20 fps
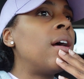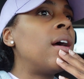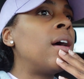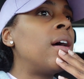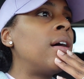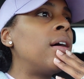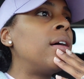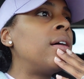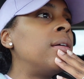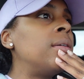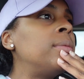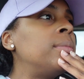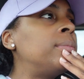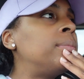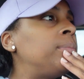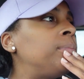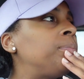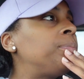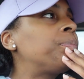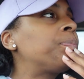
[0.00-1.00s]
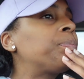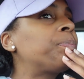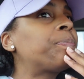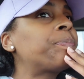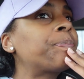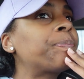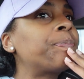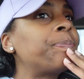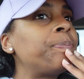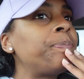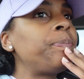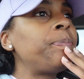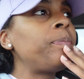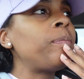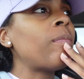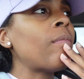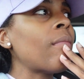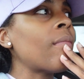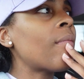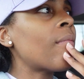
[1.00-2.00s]

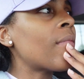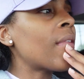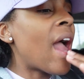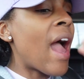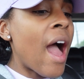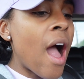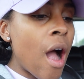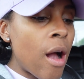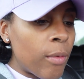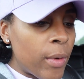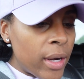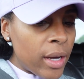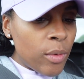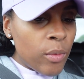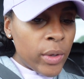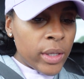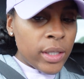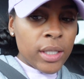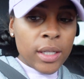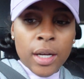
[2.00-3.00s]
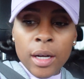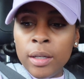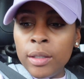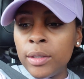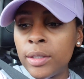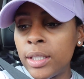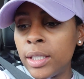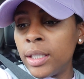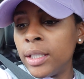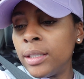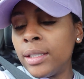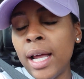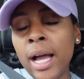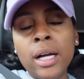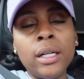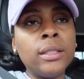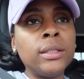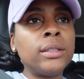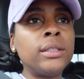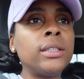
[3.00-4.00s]
Um, I already went to Ulta,
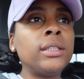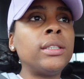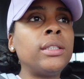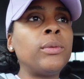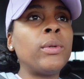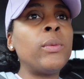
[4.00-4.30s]
not Ulta.